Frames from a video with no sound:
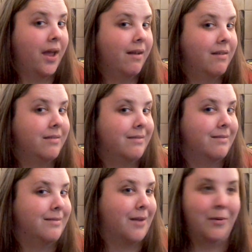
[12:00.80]
it,
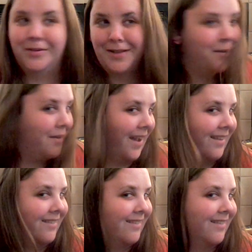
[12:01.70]
don't do
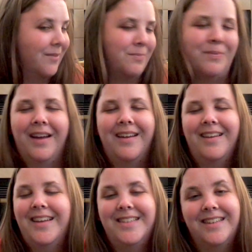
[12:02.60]
it. But
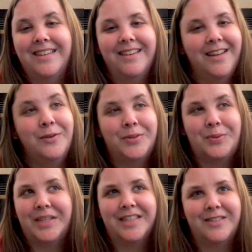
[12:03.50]
he didn't. He was
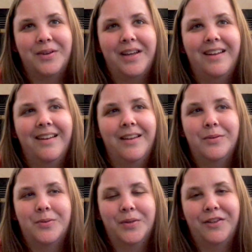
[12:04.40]
really sweet. He
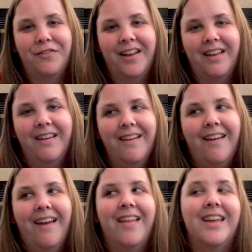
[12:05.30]
was really funny,
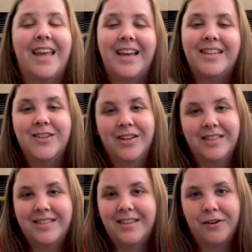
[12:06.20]
and the kids got to
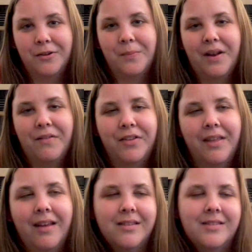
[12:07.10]
sit on him and
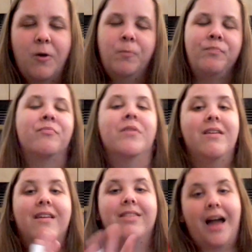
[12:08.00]
everything. So
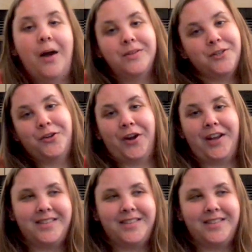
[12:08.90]
that was a great